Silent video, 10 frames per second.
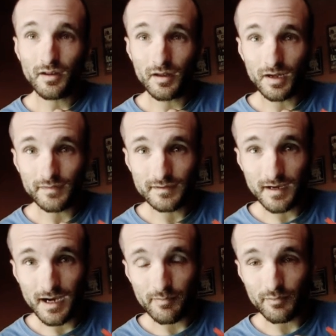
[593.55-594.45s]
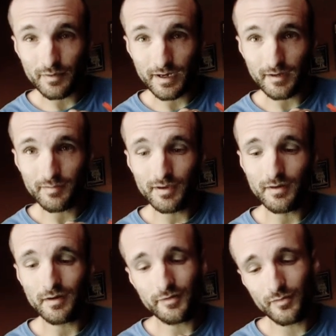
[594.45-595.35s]
along the top right up
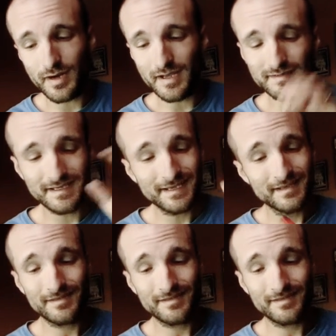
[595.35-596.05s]
here. Otherwise,